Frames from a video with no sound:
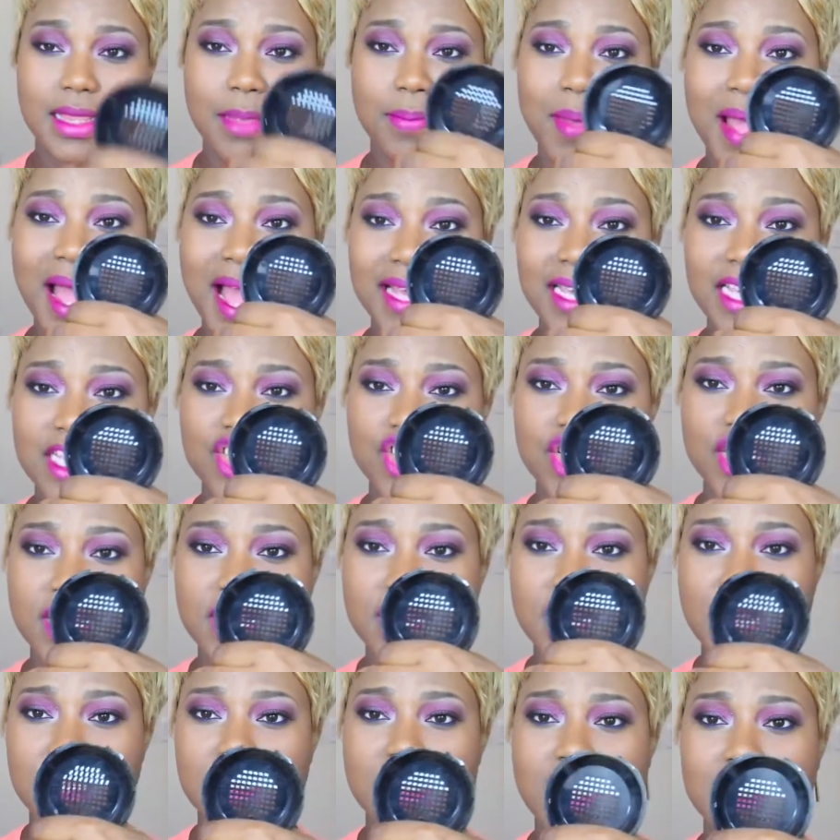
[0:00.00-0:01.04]
The
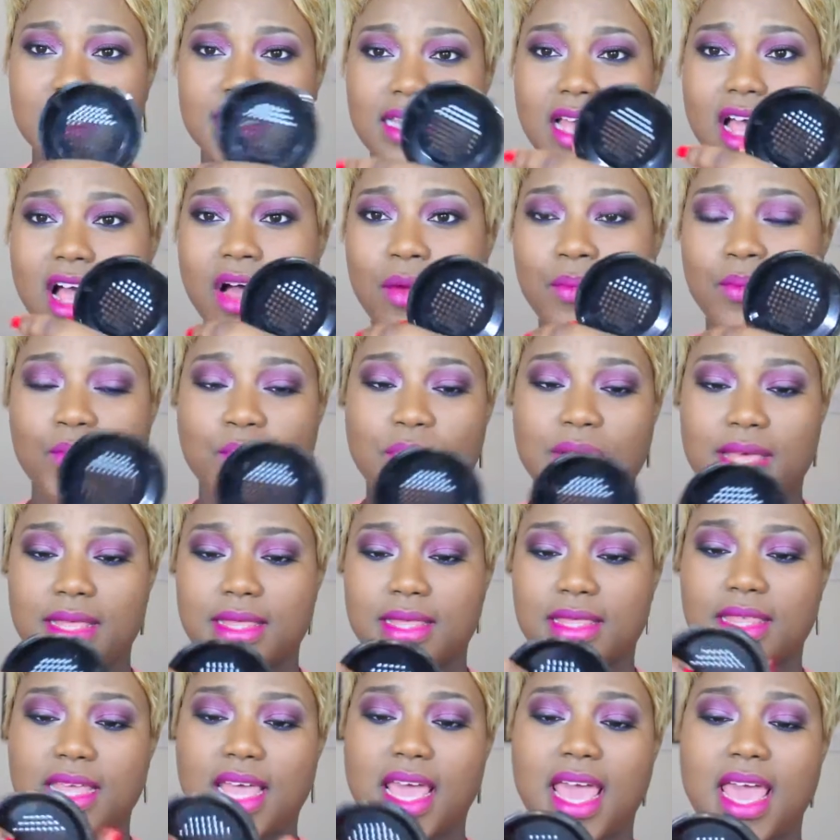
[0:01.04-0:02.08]
packaging does come
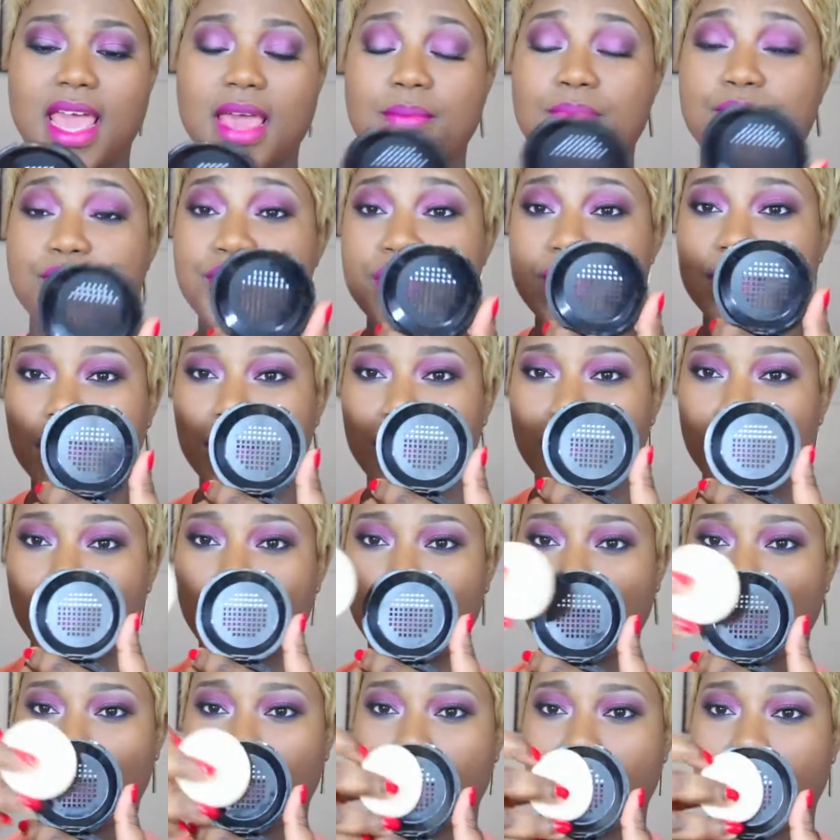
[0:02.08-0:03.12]
with a
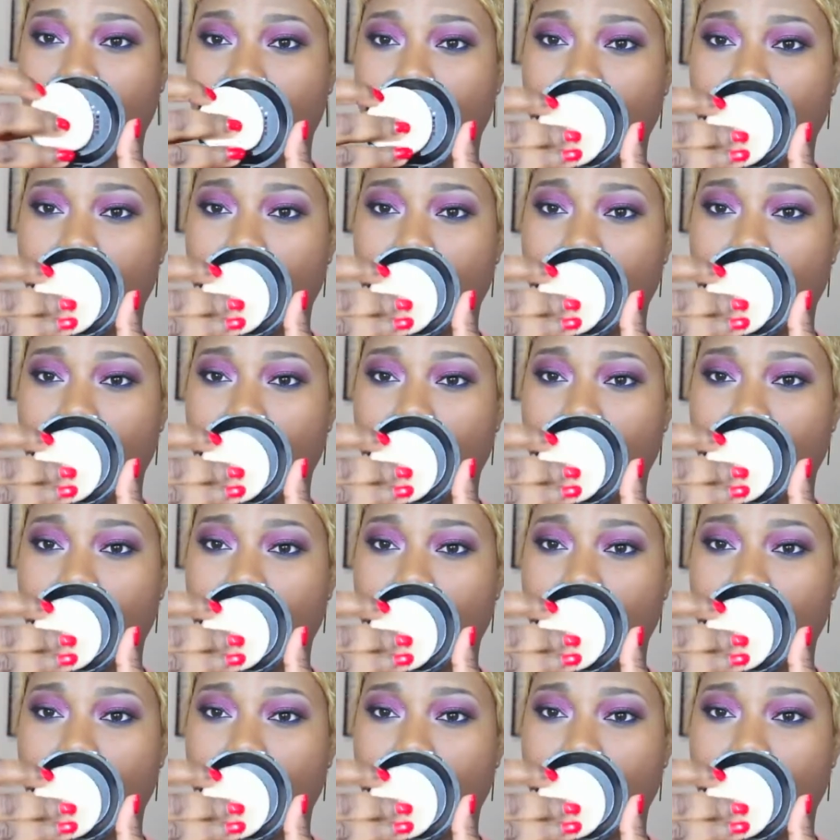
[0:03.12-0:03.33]
breathable